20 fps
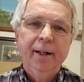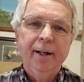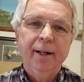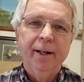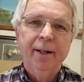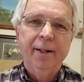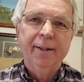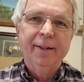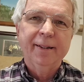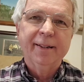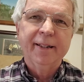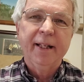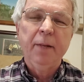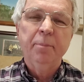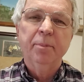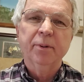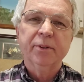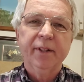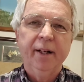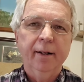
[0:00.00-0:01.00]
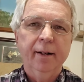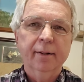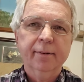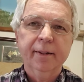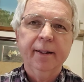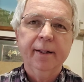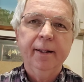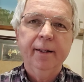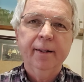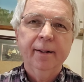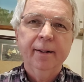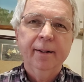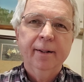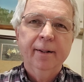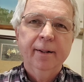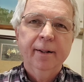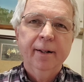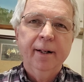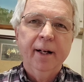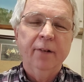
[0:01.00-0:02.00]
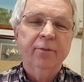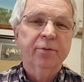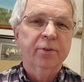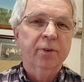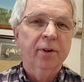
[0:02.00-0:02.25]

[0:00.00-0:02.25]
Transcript: and keep us healthy, and